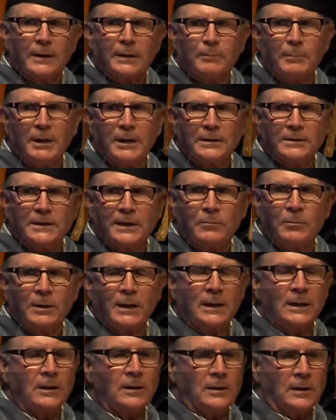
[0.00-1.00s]
because they
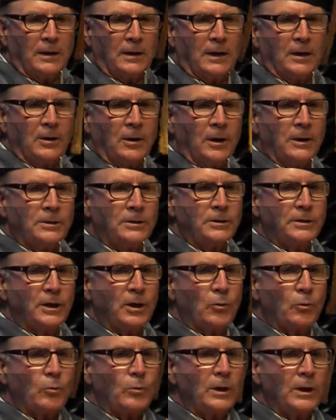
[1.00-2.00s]
wanted to get on to
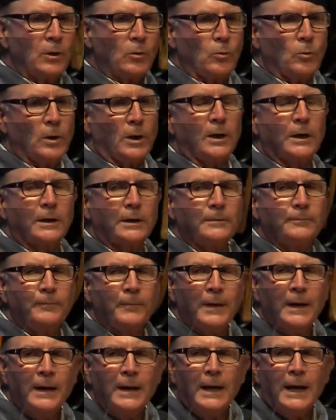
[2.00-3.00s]
their real work.
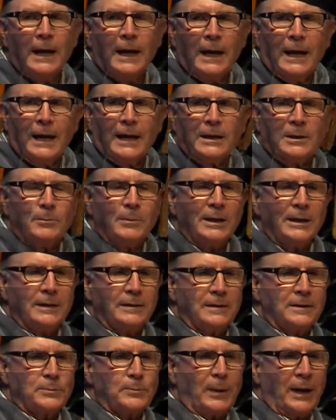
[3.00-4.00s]
In the middle
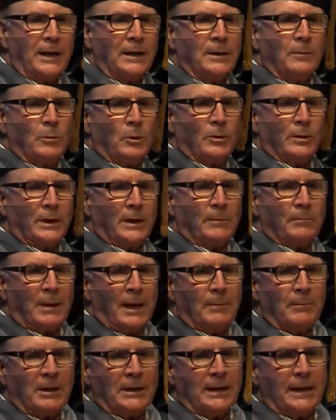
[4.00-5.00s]
of this pandemonium,
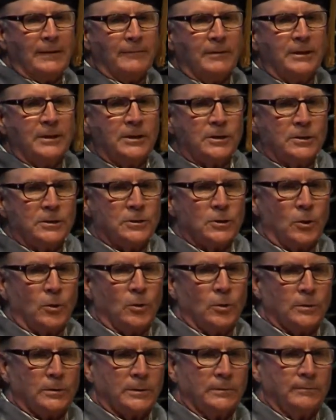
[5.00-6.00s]
I'm 11 years
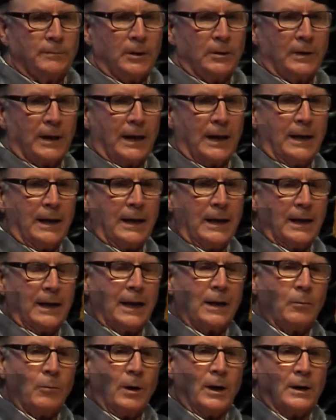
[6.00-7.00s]
old, okay? And
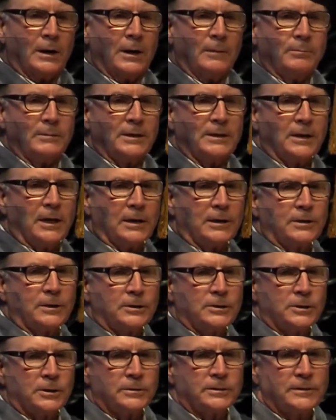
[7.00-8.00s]
I walk up to
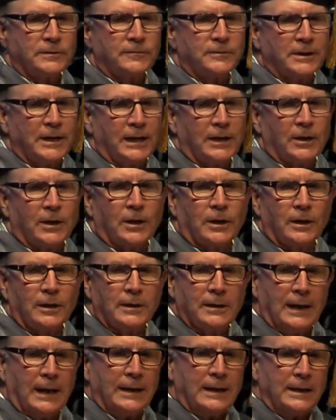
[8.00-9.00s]
Dr. Joseph J.
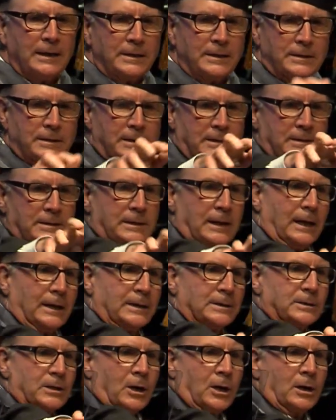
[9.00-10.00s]
Hurd, and he's got
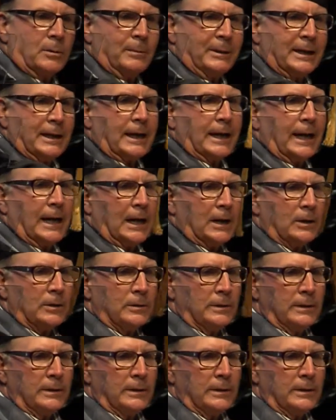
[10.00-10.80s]
his arm in a cow.